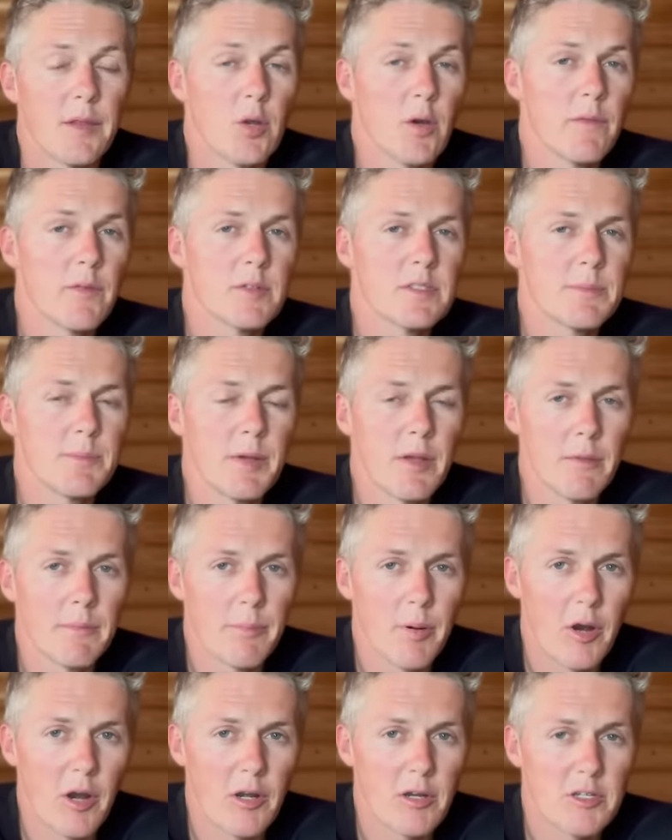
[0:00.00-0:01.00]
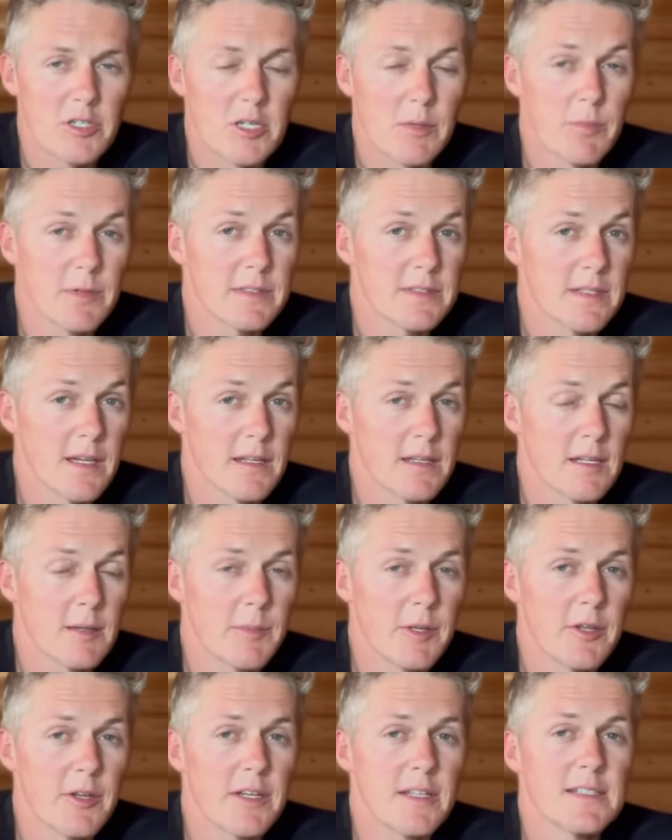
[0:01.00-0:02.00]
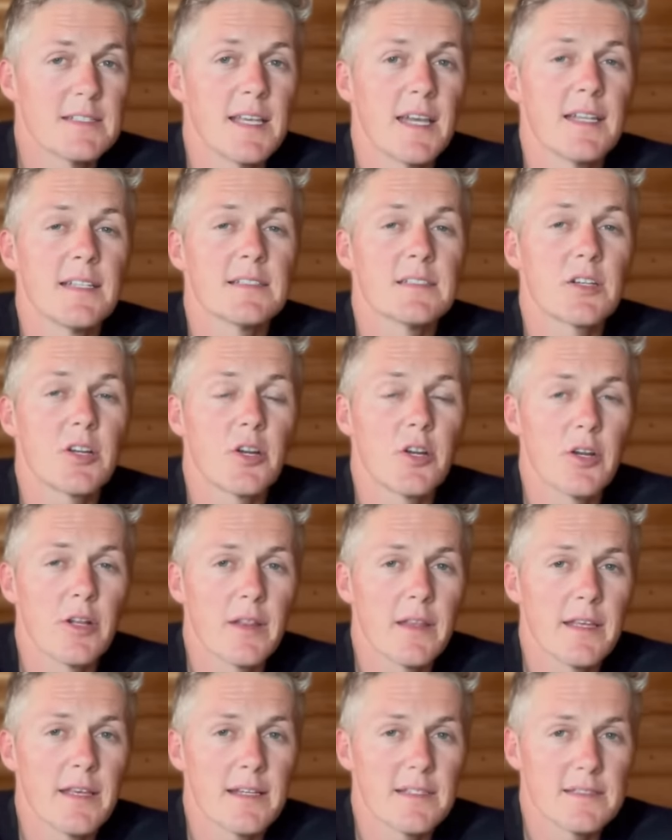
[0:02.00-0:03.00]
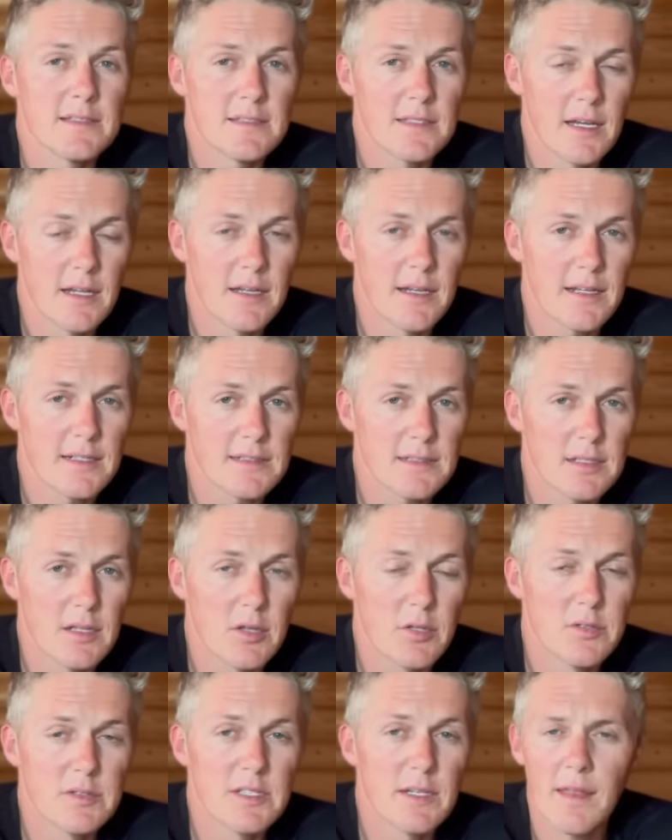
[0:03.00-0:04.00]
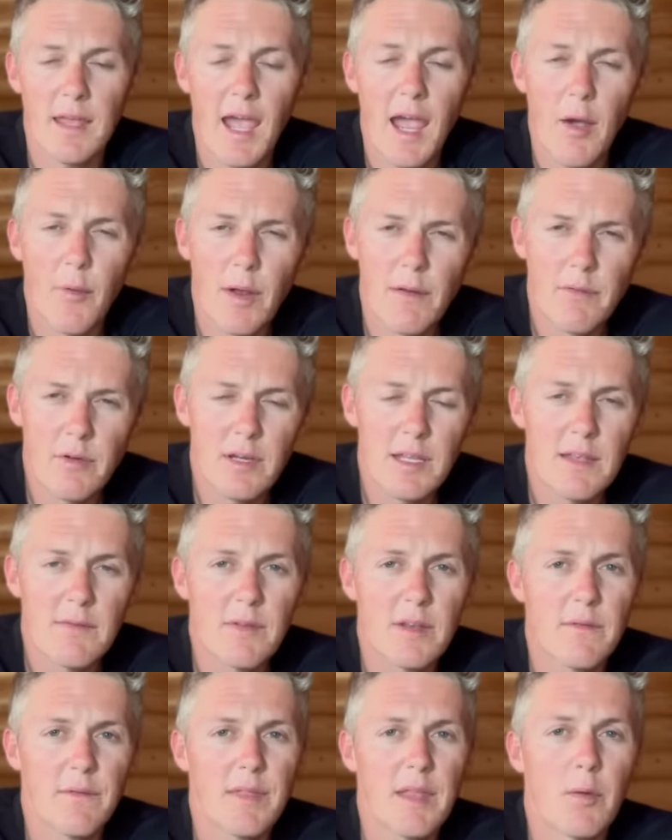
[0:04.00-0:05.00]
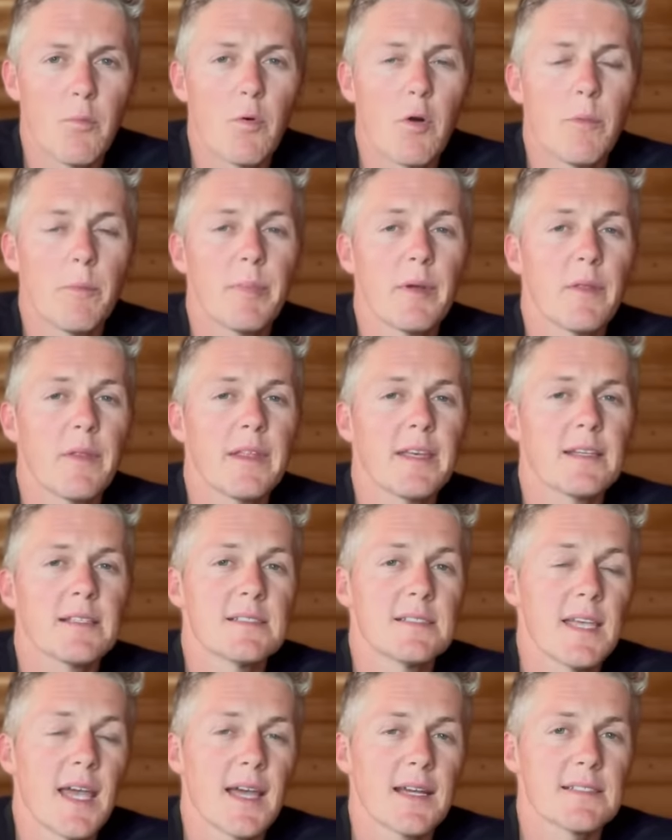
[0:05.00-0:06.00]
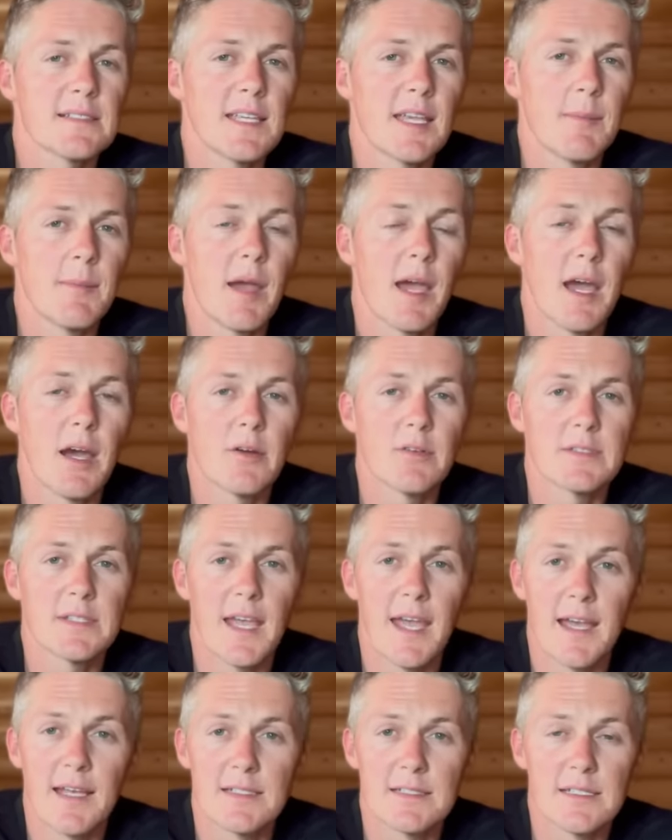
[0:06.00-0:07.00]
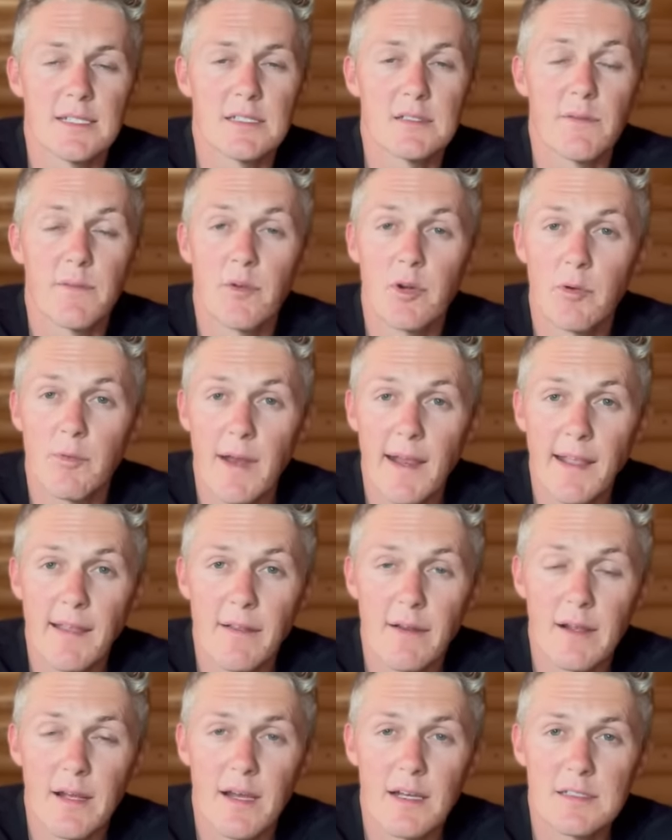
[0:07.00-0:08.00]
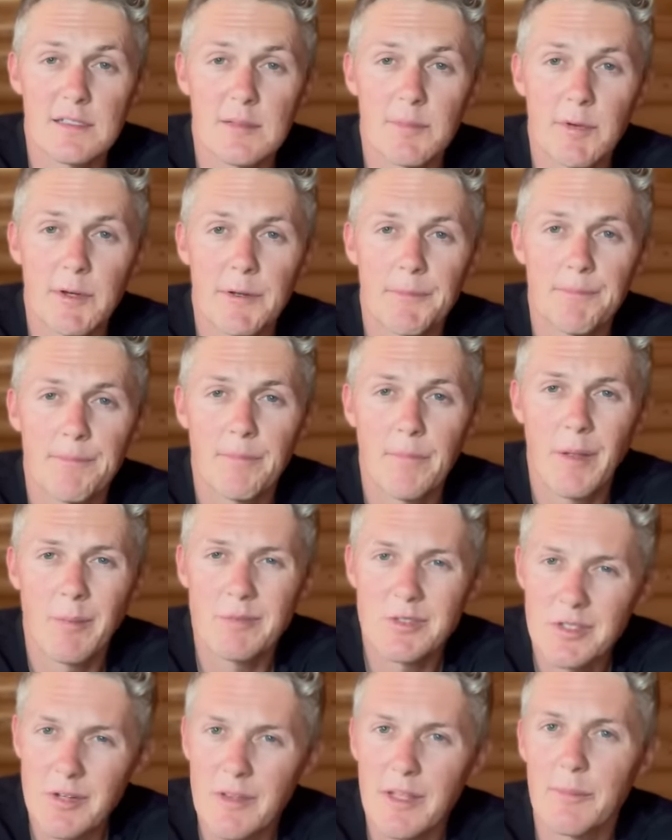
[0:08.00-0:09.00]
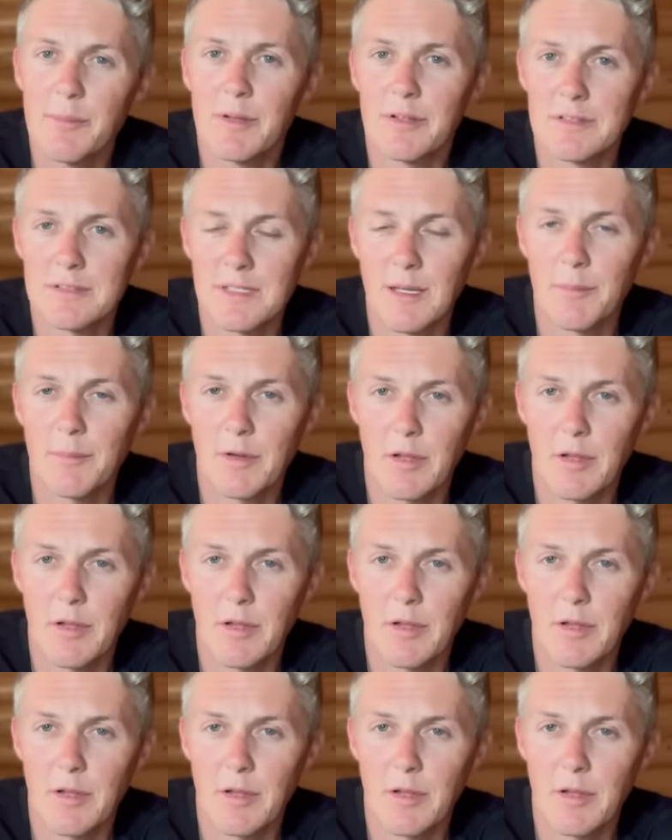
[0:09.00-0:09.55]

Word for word: Nova was built in partnership with Sun Communities and is currently a Sun exclusive However, even if they won't build the exact same house as is for a regular customer, I'm sure they build something